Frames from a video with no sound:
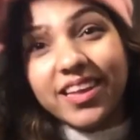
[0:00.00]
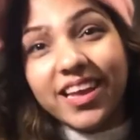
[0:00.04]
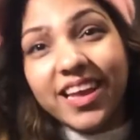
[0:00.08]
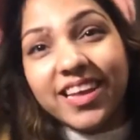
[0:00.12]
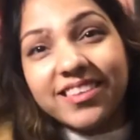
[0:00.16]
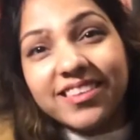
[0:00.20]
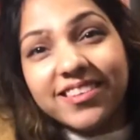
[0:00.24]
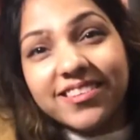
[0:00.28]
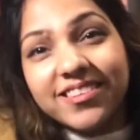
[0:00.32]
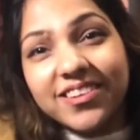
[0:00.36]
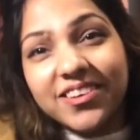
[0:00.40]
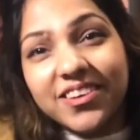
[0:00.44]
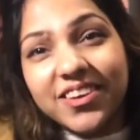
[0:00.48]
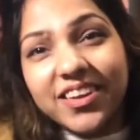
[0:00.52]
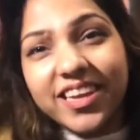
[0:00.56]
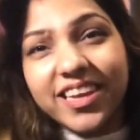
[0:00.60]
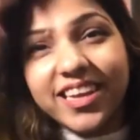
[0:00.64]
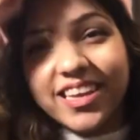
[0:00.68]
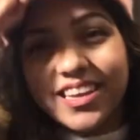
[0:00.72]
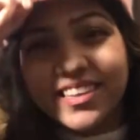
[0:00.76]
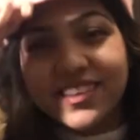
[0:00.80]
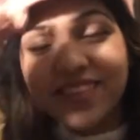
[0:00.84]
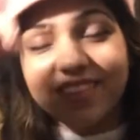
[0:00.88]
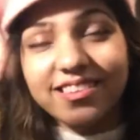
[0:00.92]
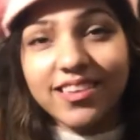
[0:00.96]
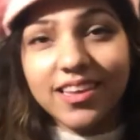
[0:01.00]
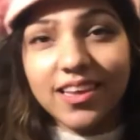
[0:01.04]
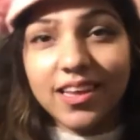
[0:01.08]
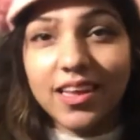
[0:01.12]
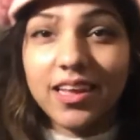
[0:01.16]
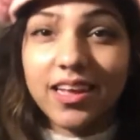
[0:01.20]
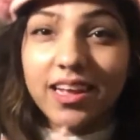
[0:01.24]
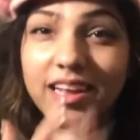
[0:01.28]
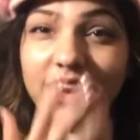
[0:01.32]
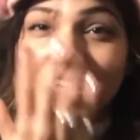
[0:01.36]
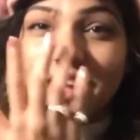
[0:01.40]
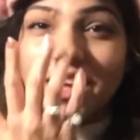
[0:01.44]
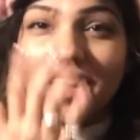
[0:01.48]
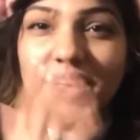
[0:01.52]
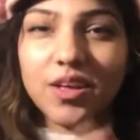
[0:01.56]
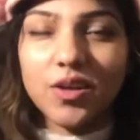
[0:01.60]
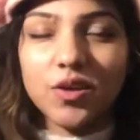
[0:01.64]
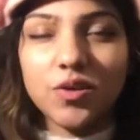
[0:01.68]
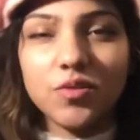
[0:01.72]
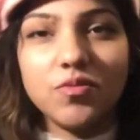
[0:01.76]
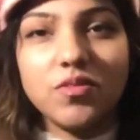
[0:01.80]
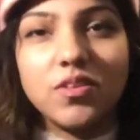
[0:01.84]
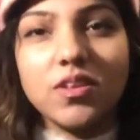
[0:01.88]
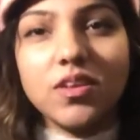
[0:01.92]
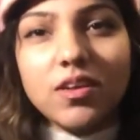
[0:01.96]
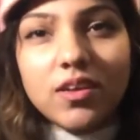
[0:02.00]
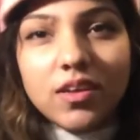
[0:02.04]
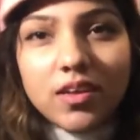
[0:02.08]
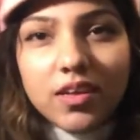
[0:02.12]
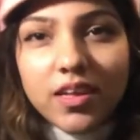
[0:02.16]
accessories, gloves,